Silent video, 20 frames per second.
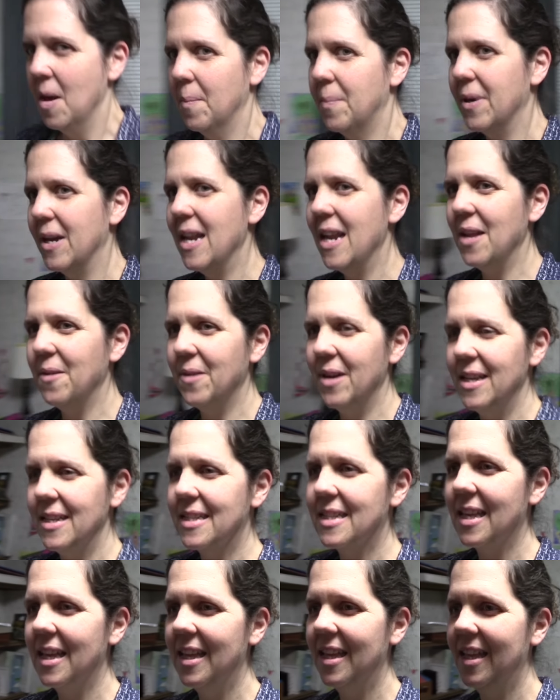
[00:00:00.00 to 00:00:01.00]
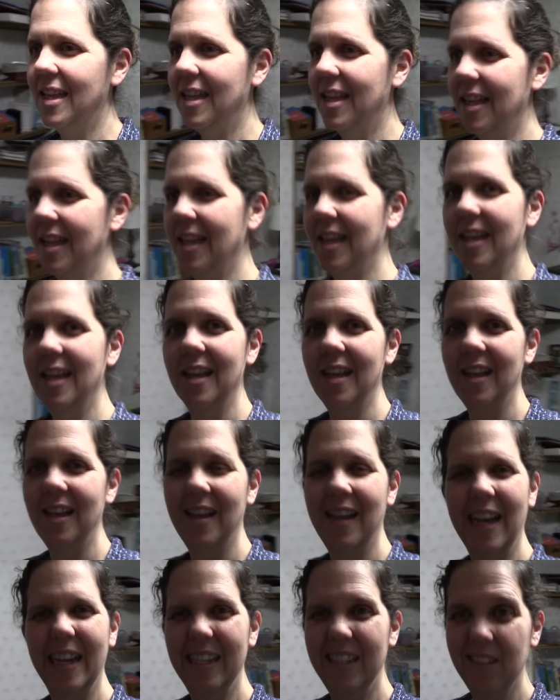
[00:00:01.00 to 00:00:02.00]
But anyways,
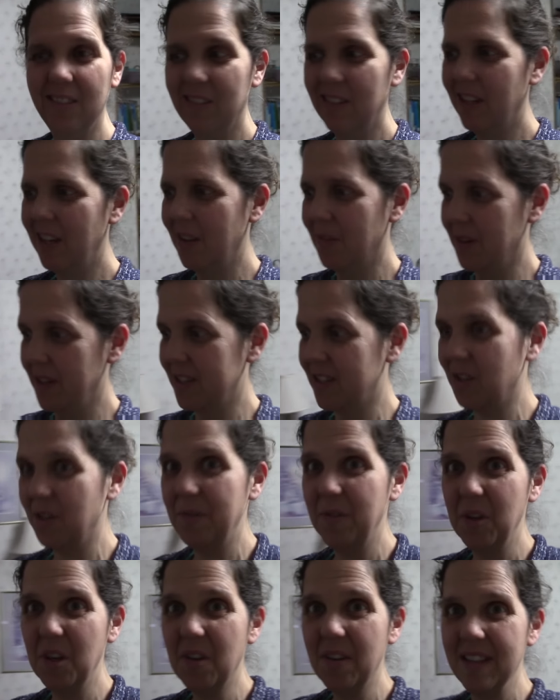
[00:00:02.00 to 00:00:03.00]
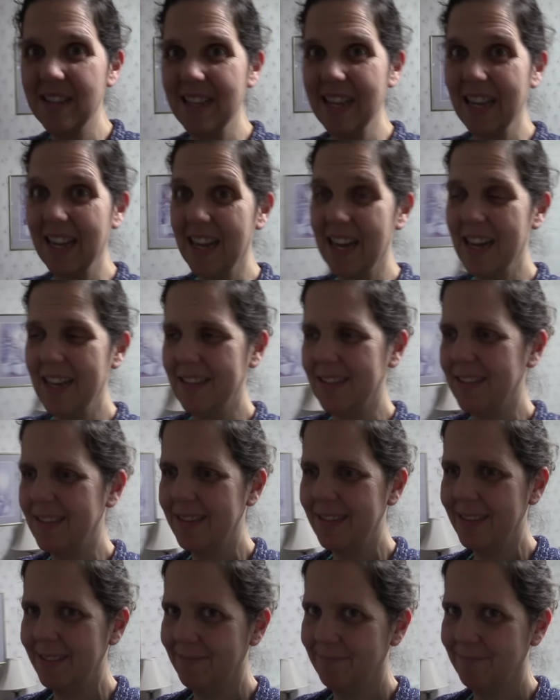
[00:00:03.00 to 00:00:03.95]
I do it anyway. So if you know I say guys, it's,